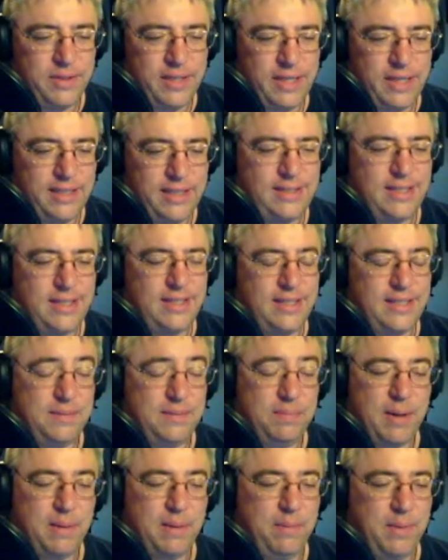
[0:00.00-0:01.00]
It says it's a
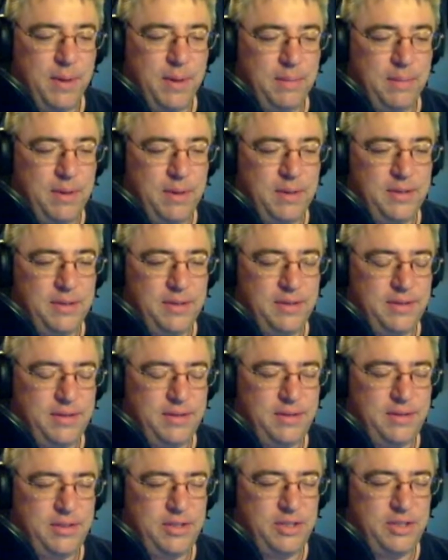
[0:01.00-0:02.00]
problem, but I'm not
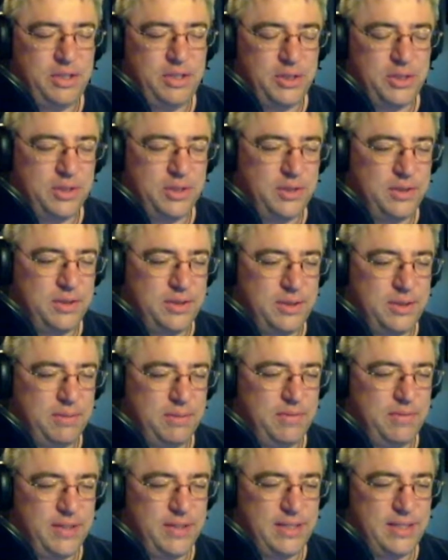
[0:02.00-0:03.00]
sure. Some
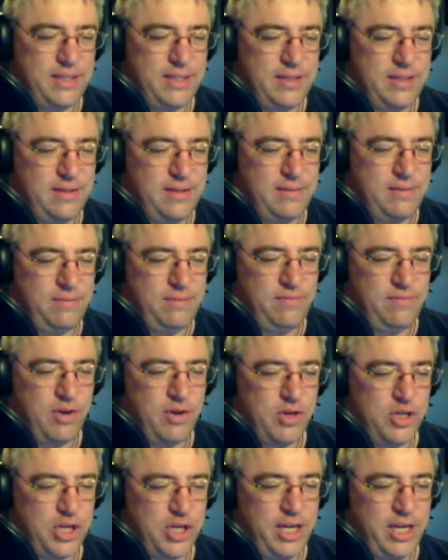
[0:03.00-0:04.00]
of it's
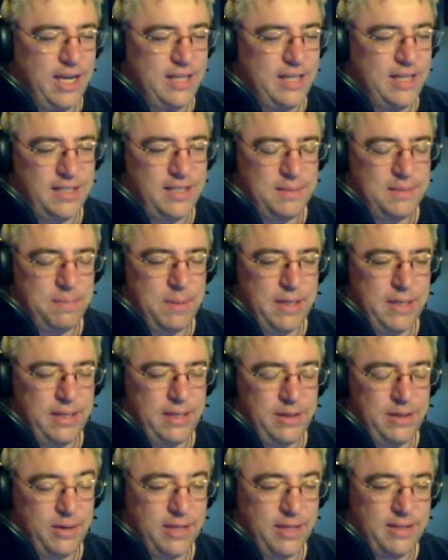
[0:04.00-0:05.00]
functioning as
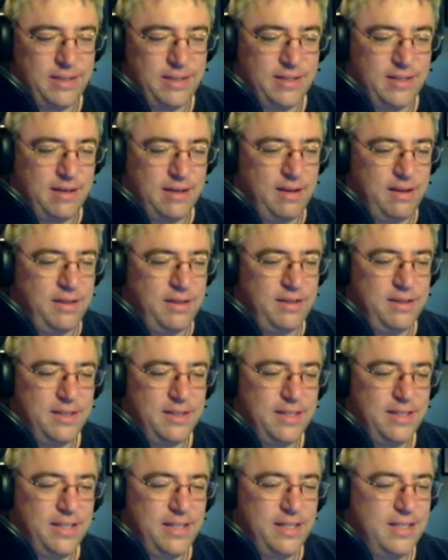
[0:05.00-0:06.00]
expected or as designed.
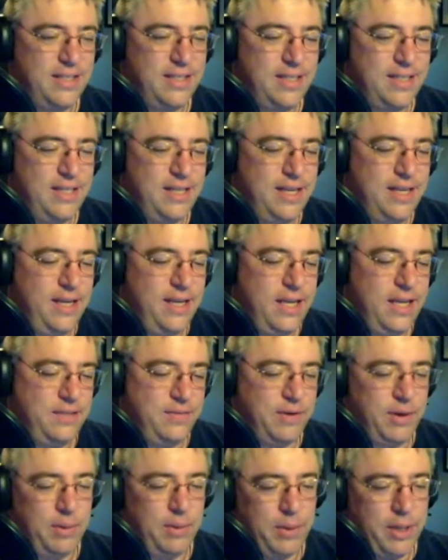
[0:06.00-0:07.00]
It's
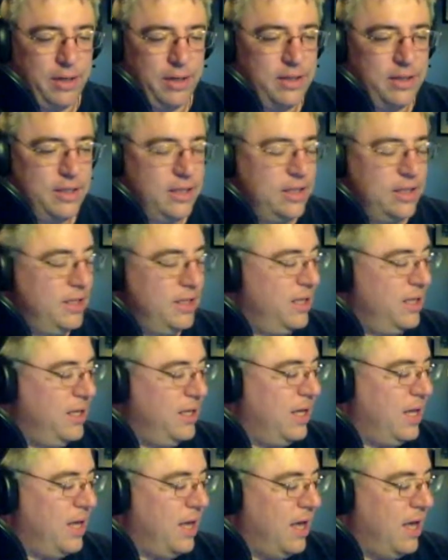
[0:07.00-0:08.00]
very weird.
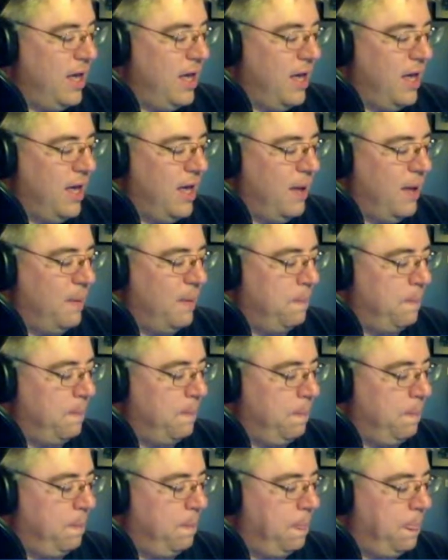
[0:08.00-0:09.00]
So
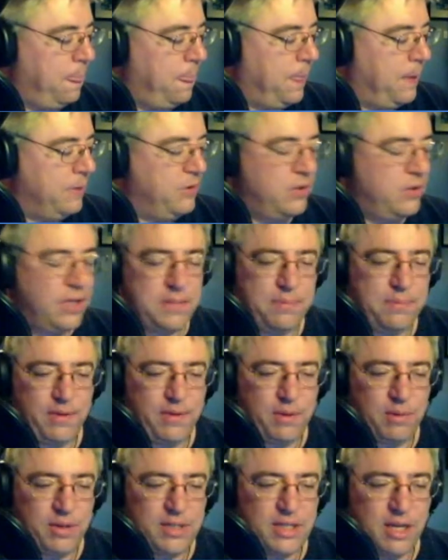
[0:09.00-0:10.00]
let's move
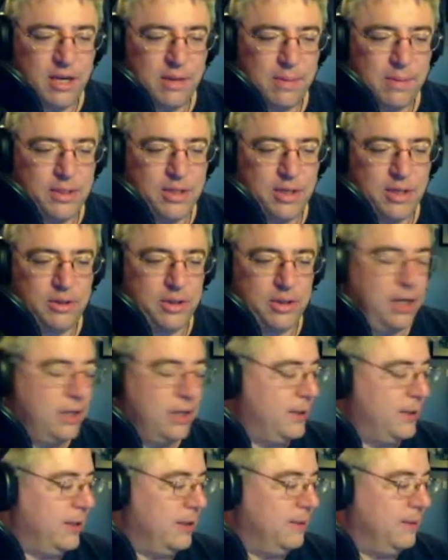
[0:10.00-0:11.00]
in. Let's talk about
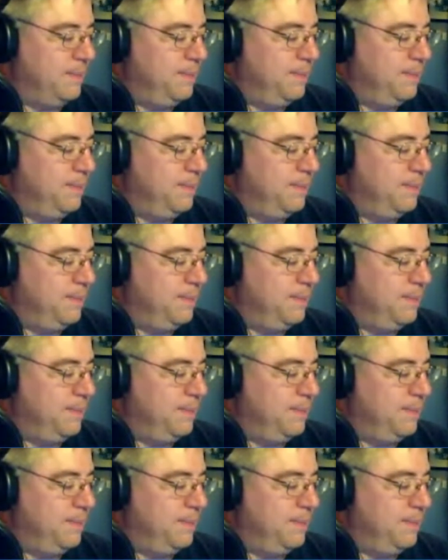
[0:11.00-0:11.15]
ShellShock here.